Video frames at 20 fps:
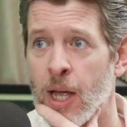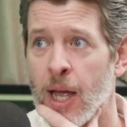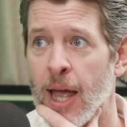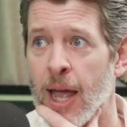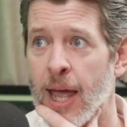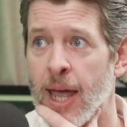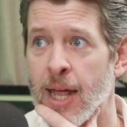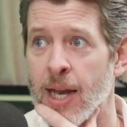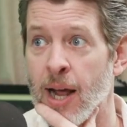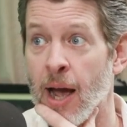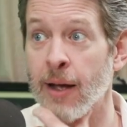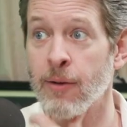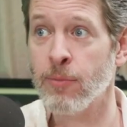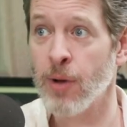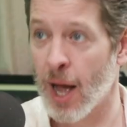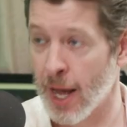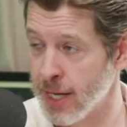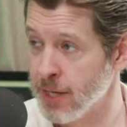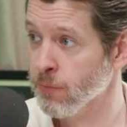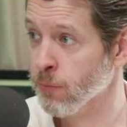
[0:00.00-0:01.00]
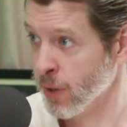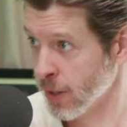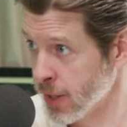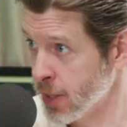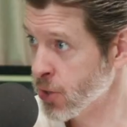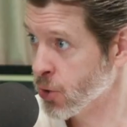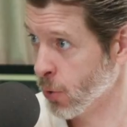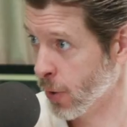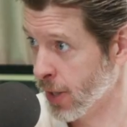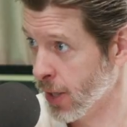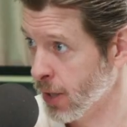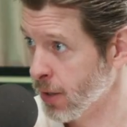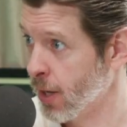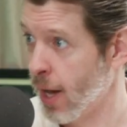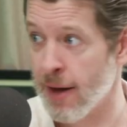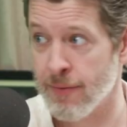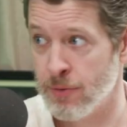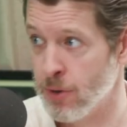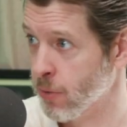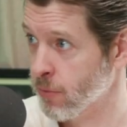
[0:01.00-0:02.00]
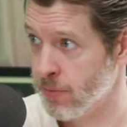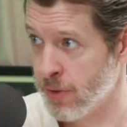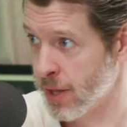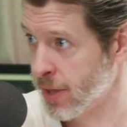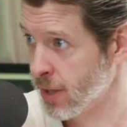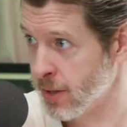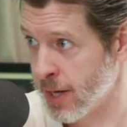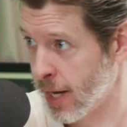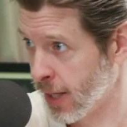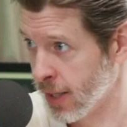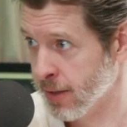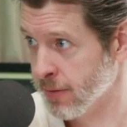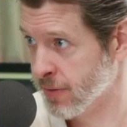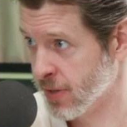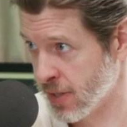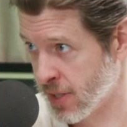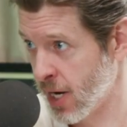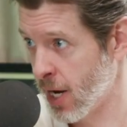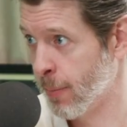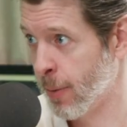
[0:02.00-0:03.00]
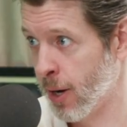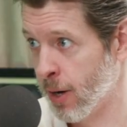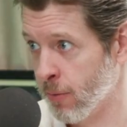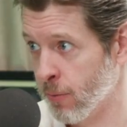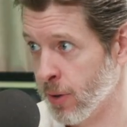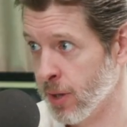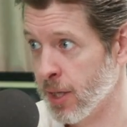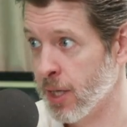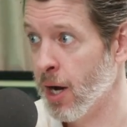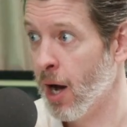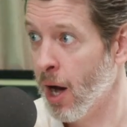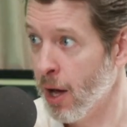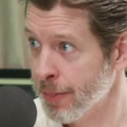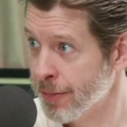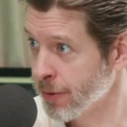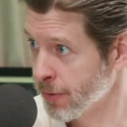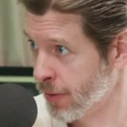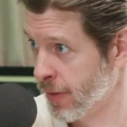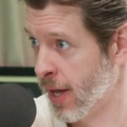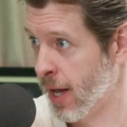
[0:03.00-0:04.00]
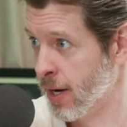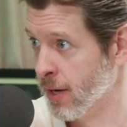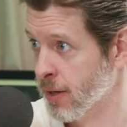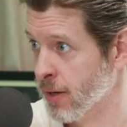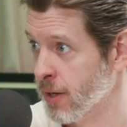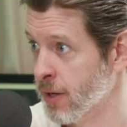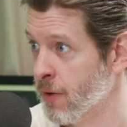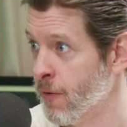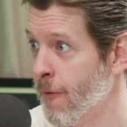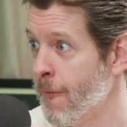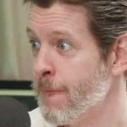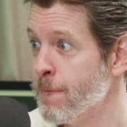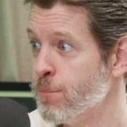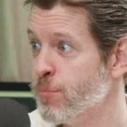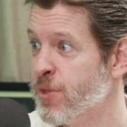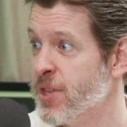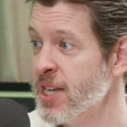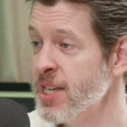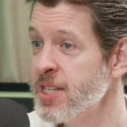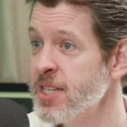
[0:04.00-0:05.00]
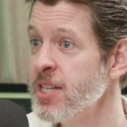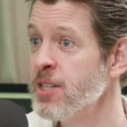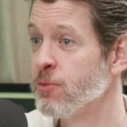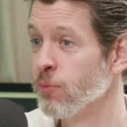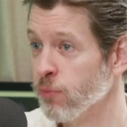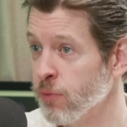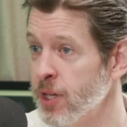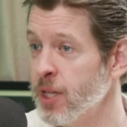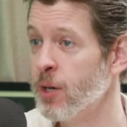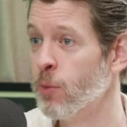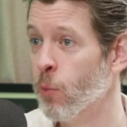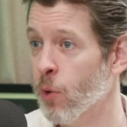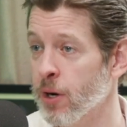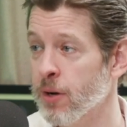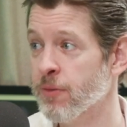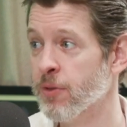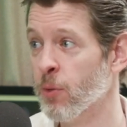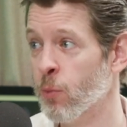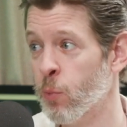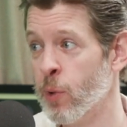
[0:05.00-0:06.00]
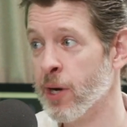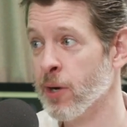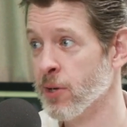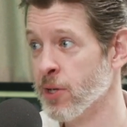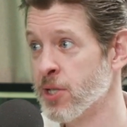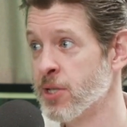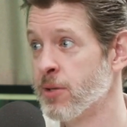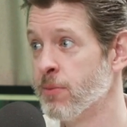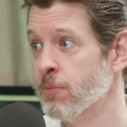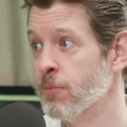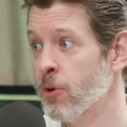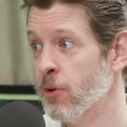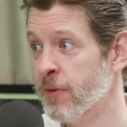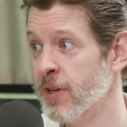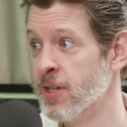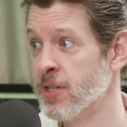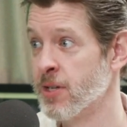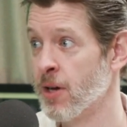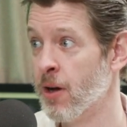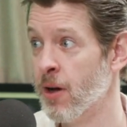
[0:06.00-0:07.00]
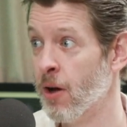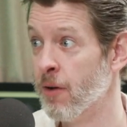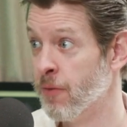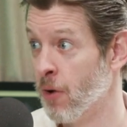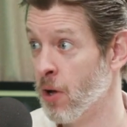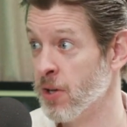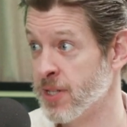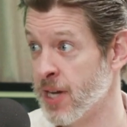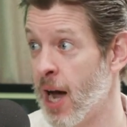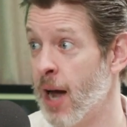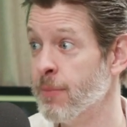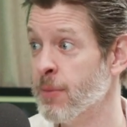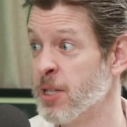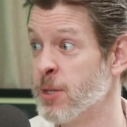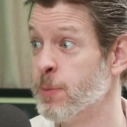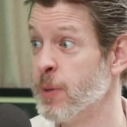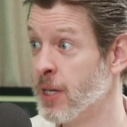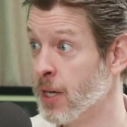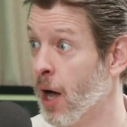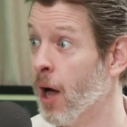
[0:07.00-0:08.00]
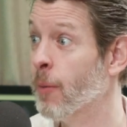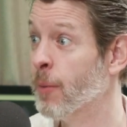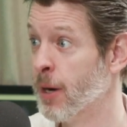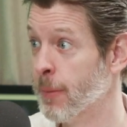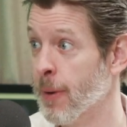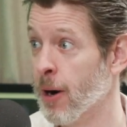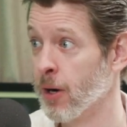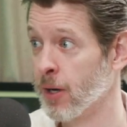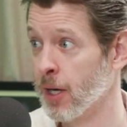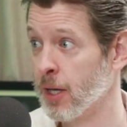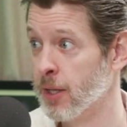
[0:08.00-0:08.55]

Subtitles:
And I really enjoyed it. I have nothing negative to say about it, really, other than this is really one of the weirdest movies of all time that's become an American